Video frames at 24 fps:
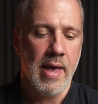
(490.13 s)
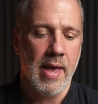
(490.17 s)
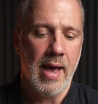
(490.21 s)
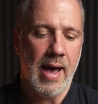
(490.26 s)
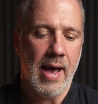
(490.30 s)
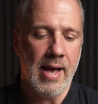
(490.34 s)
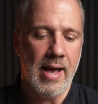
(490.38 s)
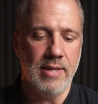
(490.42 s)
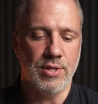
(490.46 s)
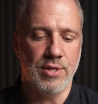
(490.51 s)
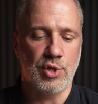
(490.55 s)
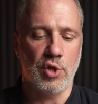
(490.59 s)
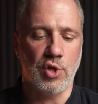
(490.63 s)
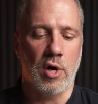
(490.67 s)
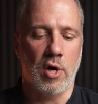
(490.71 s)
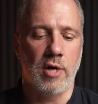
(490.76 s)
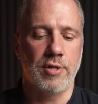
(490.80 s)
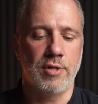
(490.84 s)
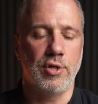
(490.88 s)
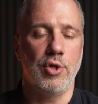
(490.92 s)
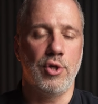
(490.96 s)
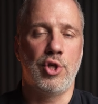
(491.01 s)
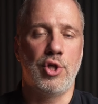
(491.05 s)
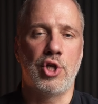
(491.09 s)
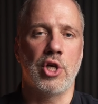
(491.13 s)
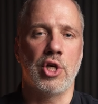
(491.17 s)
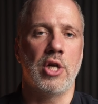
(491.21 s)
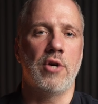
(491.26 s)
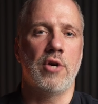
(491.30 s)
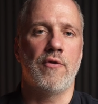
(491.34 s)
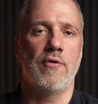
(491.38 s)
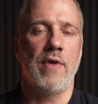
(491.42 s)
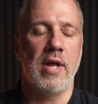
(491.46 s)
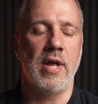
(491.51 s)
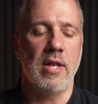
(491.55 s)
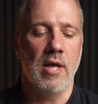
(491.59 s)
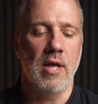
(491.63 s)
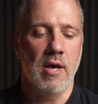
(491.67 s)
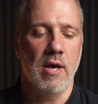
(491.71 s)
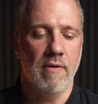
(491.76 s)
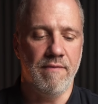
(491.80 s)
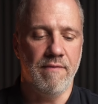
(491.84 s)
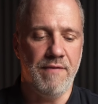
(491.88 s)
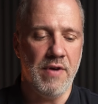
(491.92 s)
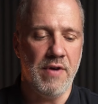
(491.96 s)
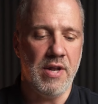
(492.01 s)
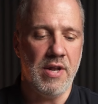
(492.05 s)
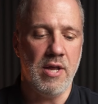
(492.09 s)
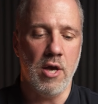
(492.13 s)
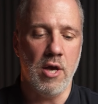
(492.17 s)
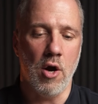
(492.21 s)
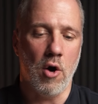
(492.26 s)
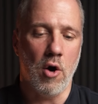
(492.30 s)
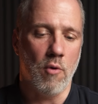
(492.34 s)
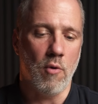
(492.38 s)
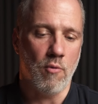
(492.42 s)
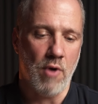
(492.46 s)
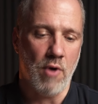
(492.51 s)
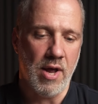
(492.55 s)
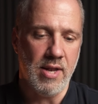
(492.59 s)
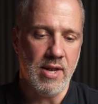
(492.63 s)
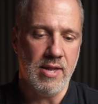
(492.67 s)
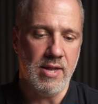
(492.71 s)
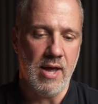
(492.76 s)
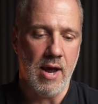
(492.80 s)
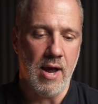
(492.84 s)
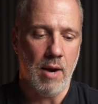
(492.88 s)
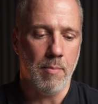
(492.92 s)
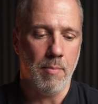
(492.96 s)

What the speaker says: and start to generate video right there.